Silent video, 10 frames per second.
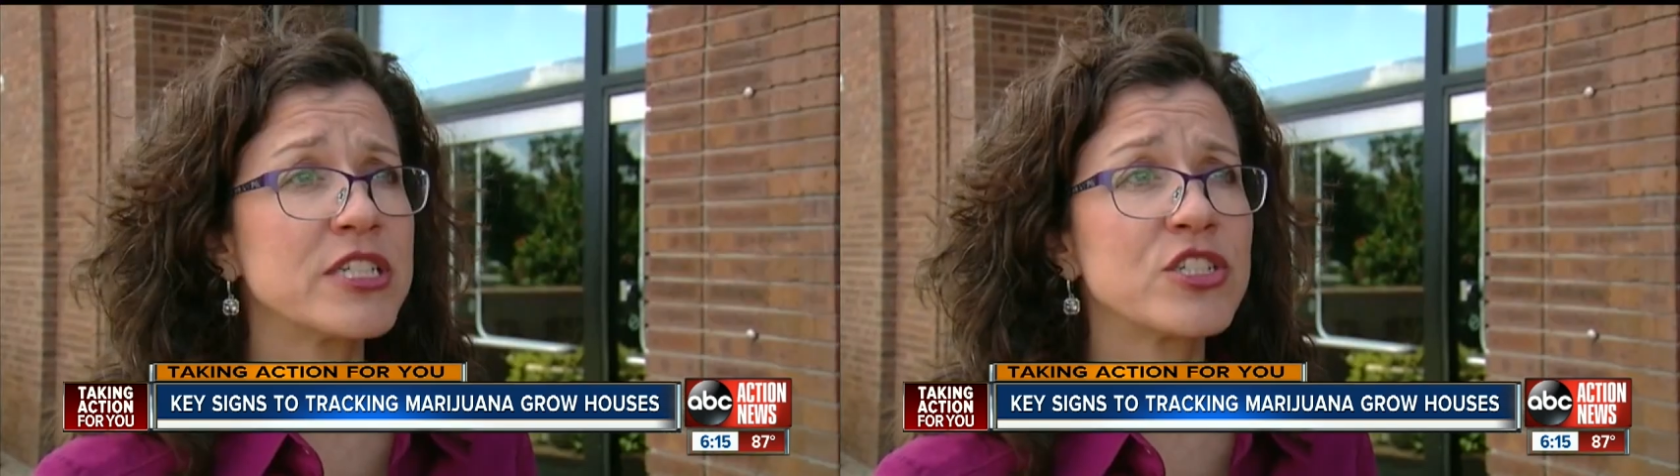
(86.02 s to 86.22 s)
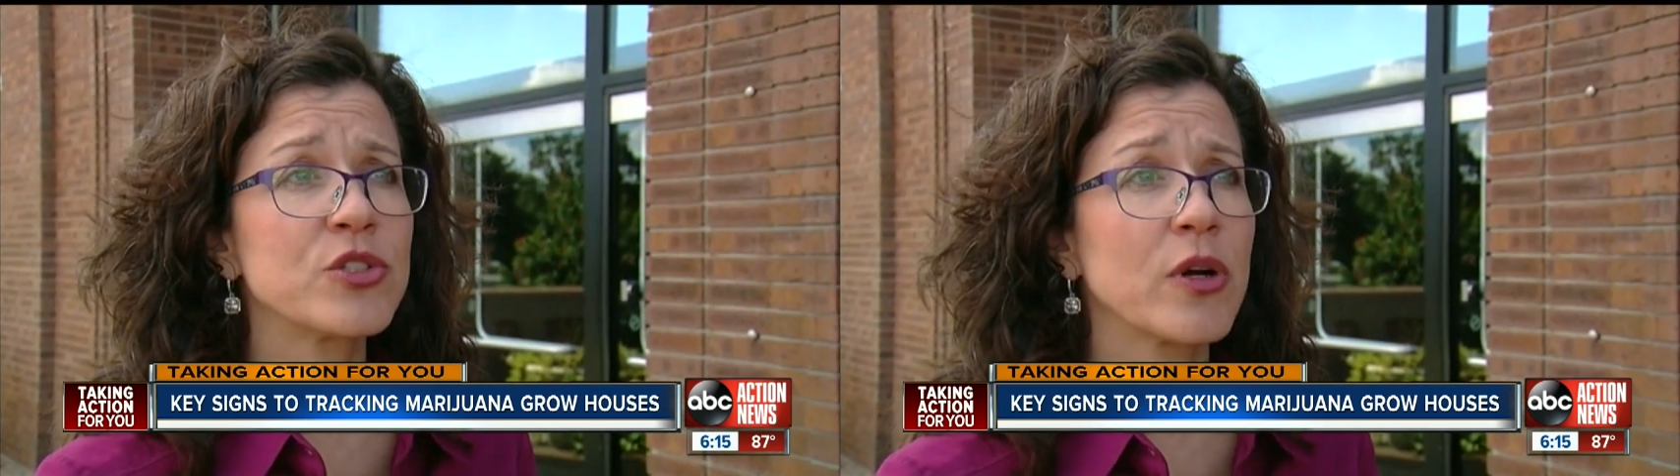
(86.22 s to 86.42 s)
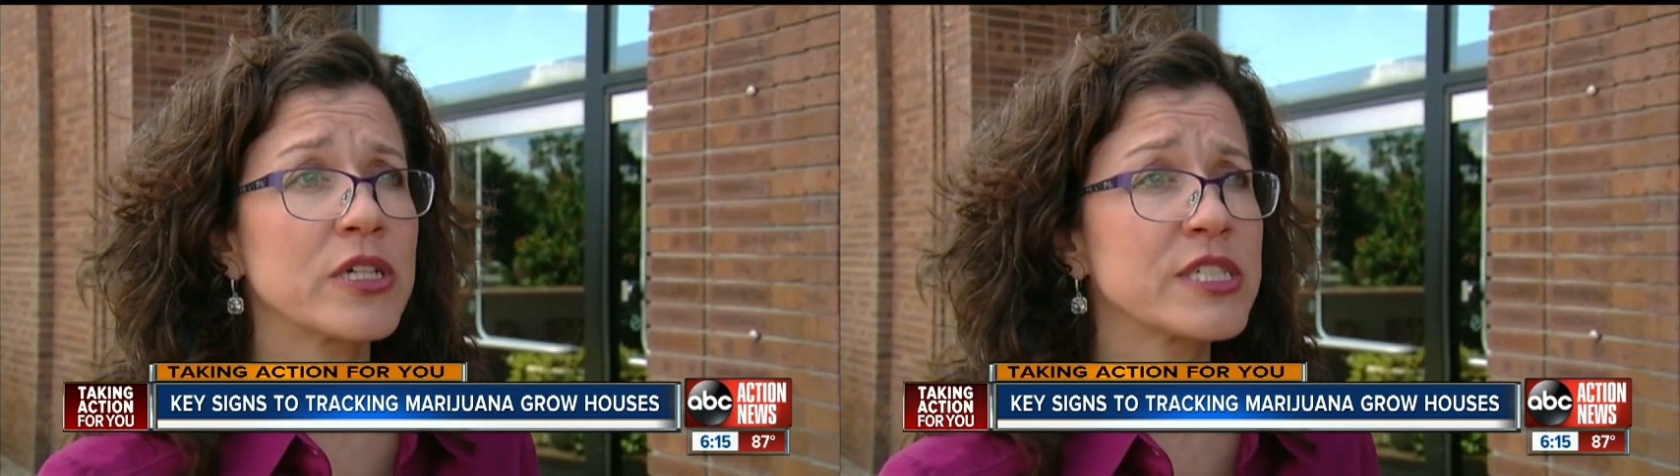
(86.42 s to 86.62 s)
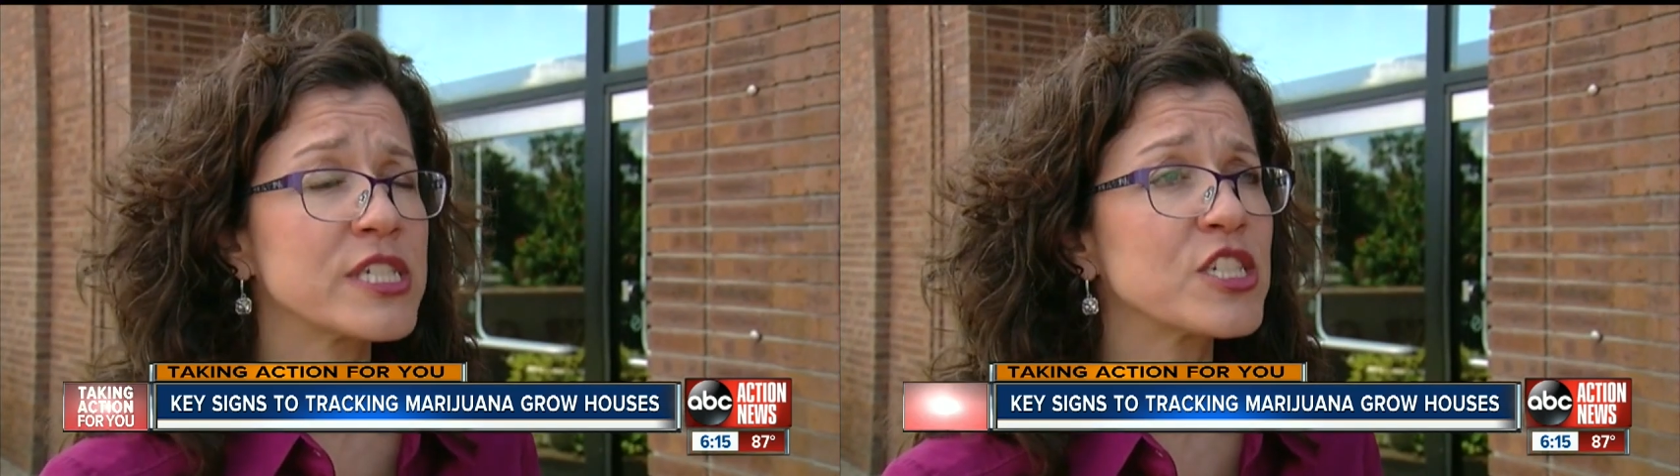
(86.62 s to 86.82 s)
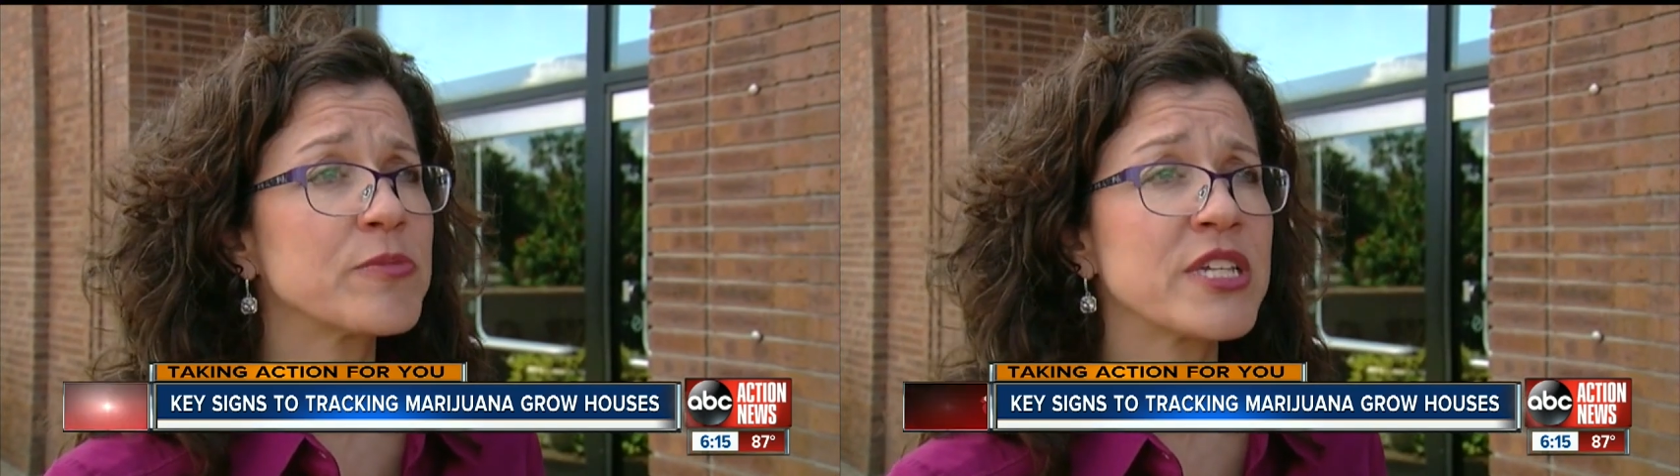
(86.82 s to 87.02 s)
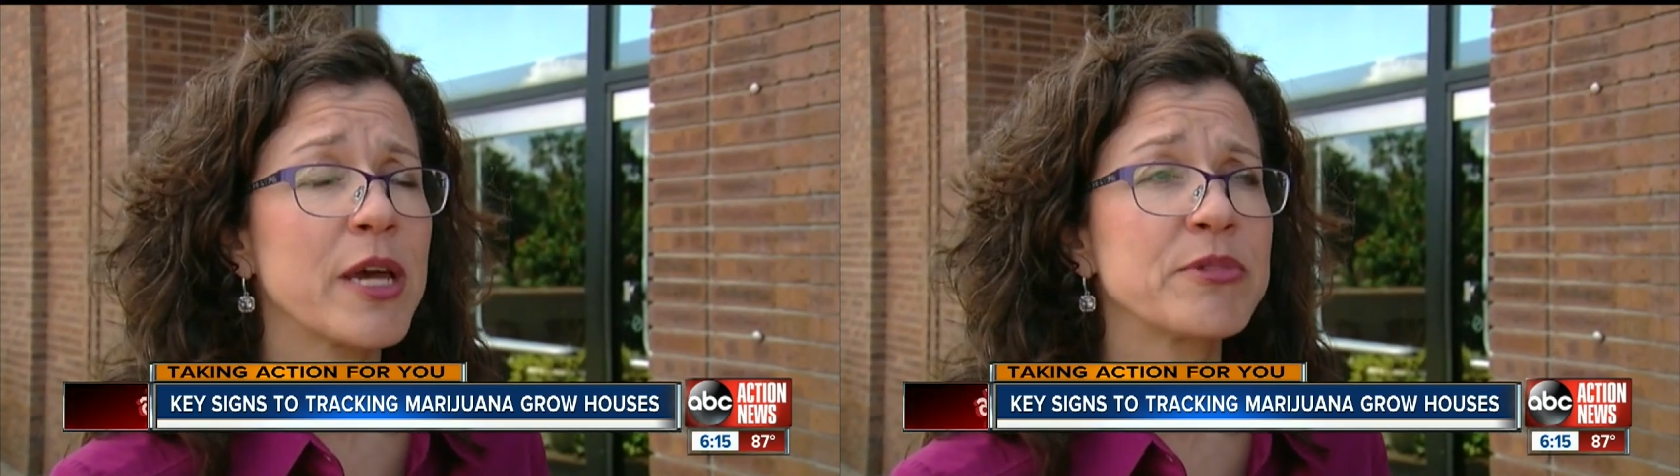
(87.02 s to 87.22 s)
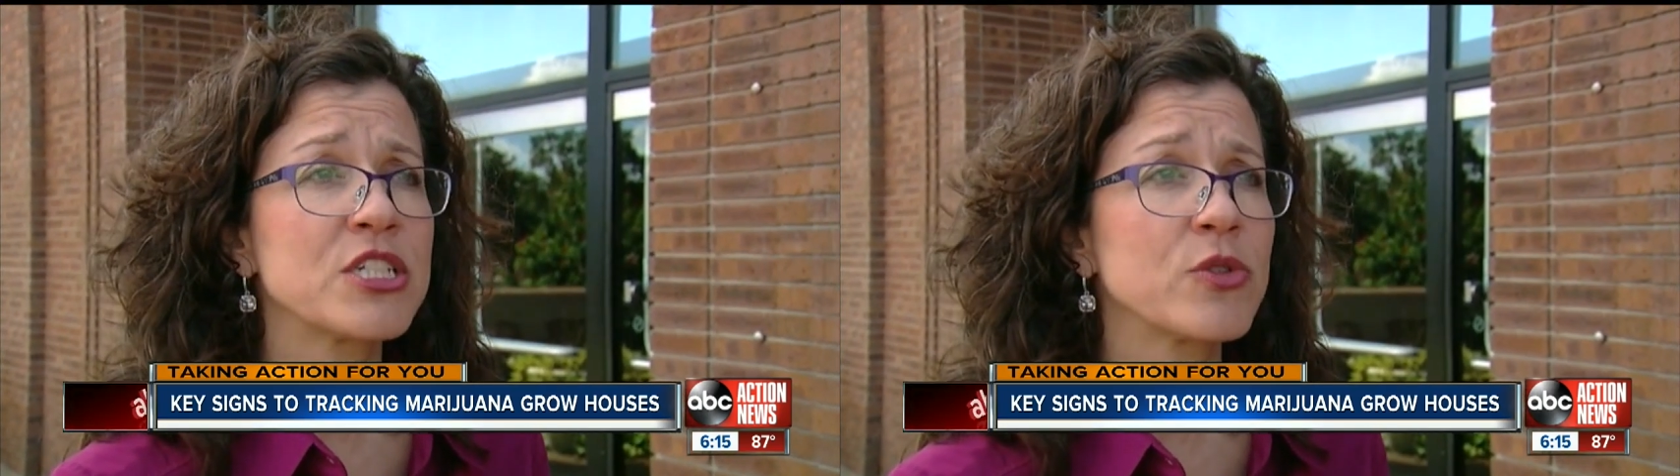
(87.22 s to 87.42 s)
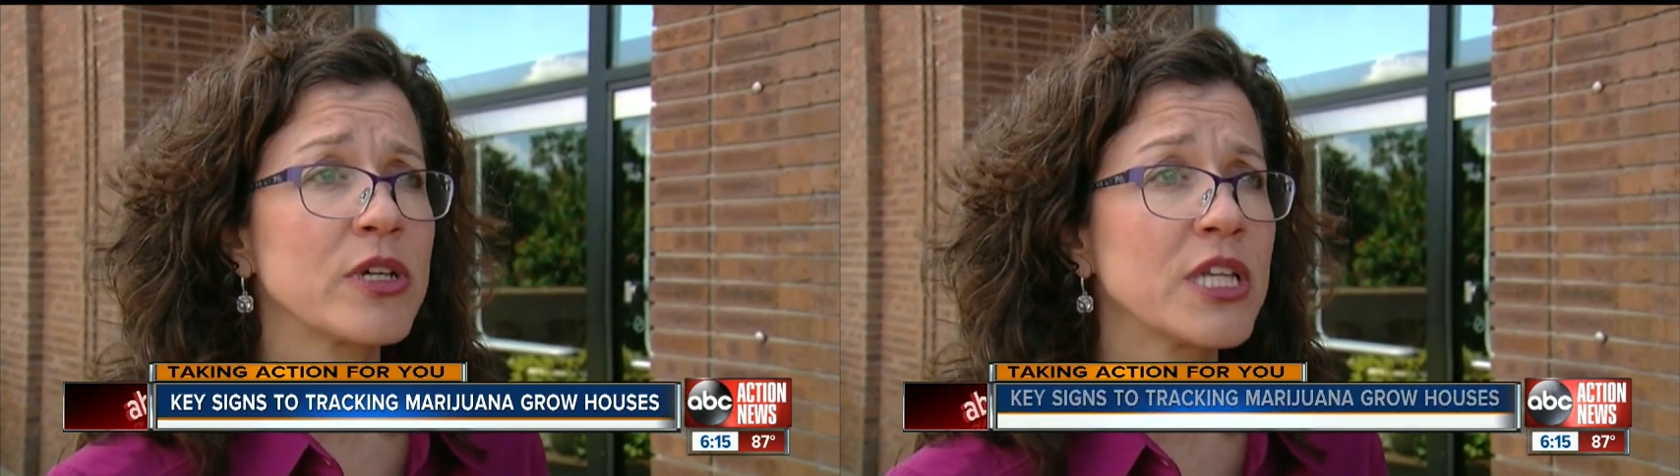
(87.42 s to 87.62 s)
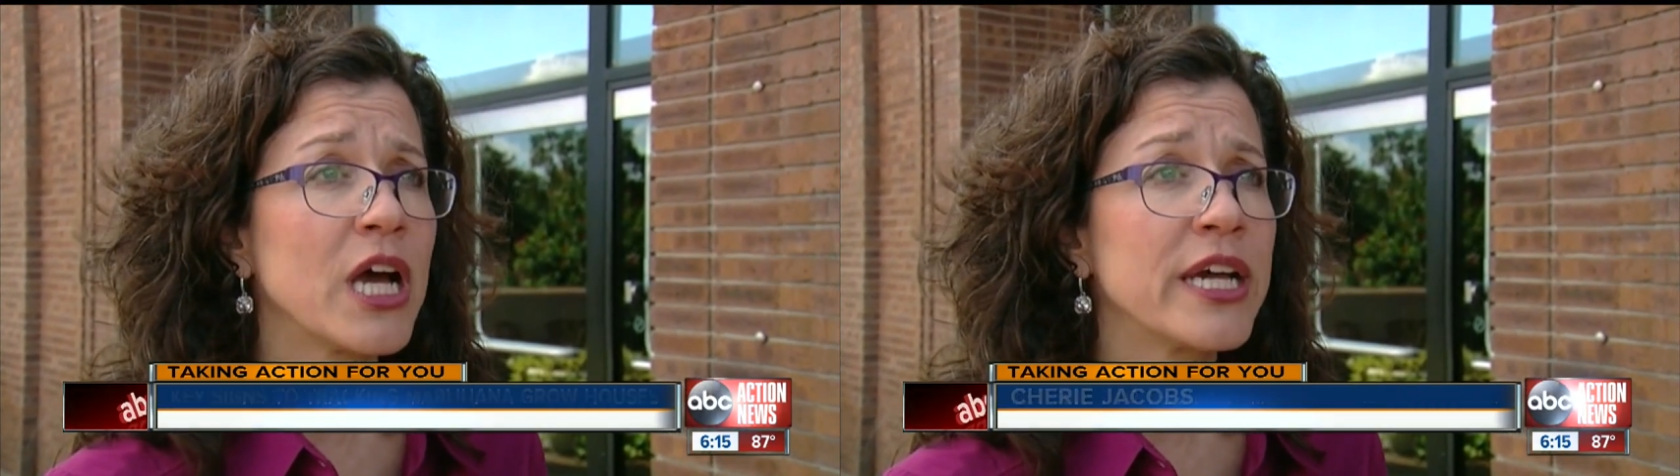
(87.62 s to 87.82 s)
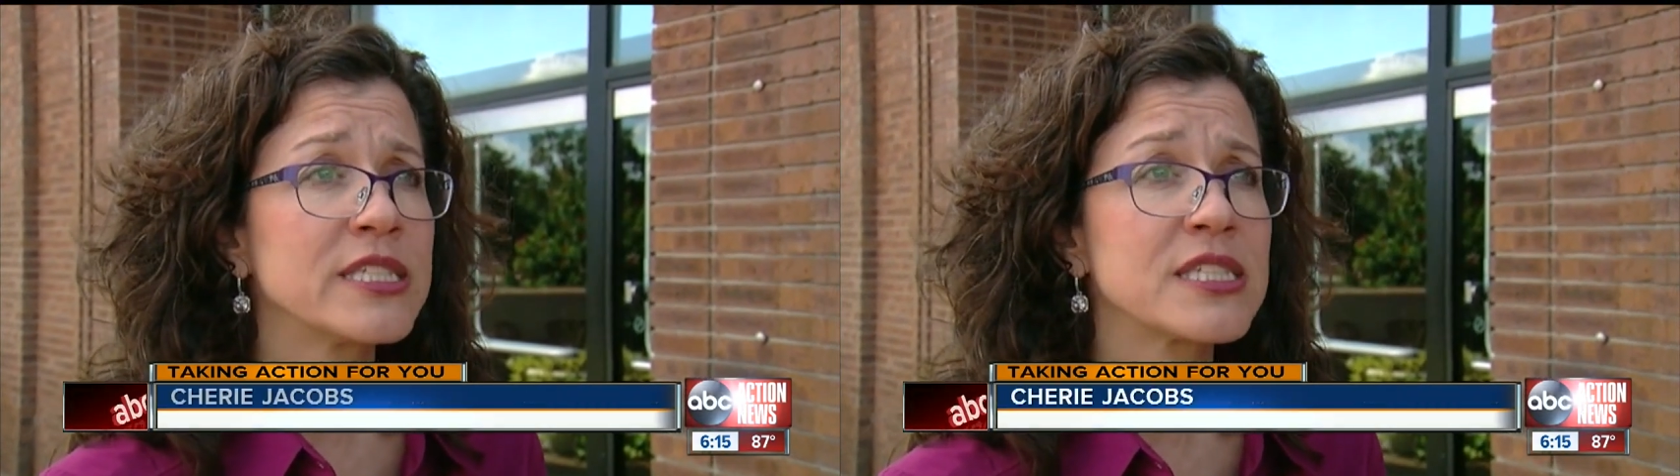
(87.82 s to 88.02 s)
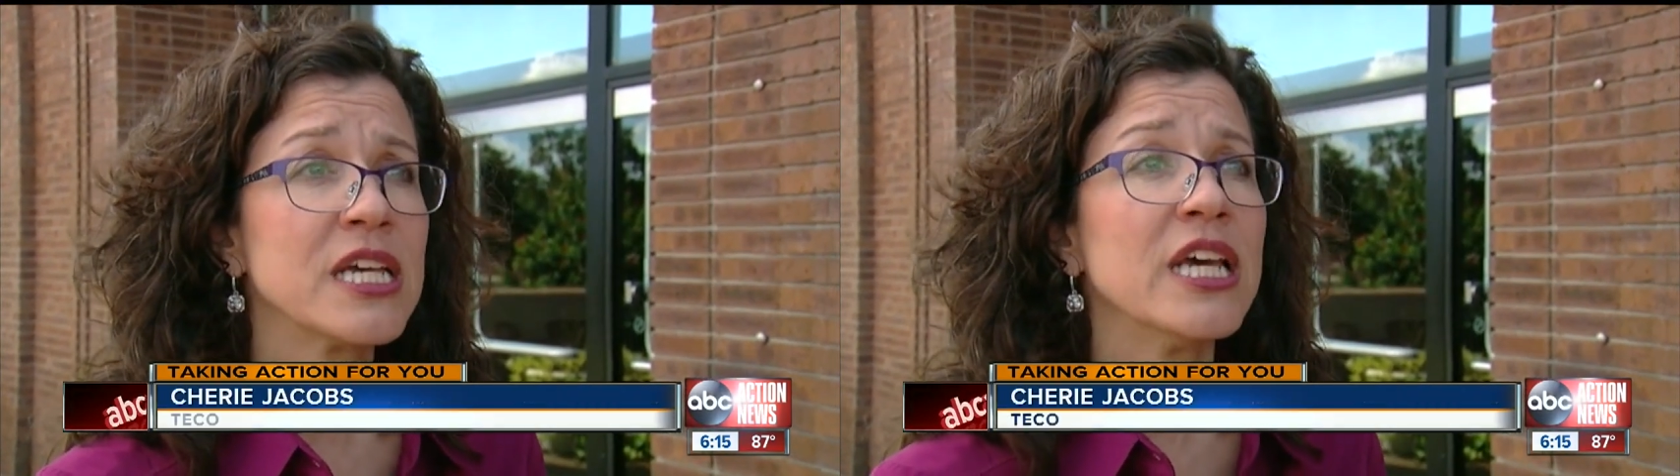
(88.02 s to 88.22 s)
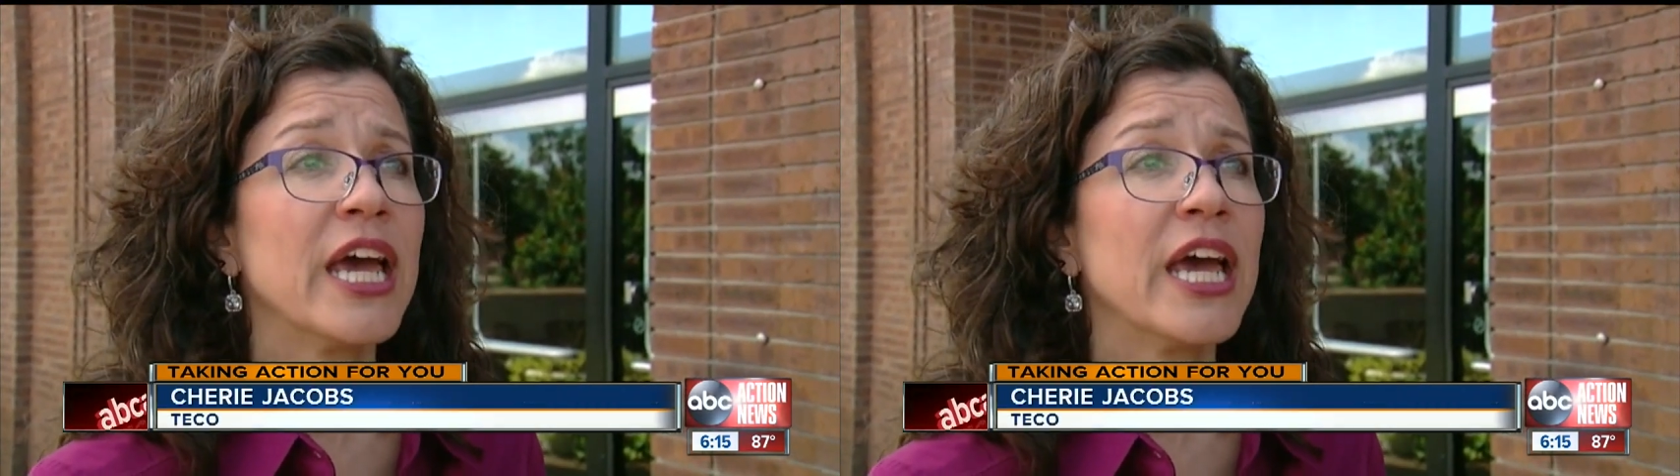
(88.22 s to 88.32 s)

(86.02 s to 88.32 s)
into our system, tapped into our lines,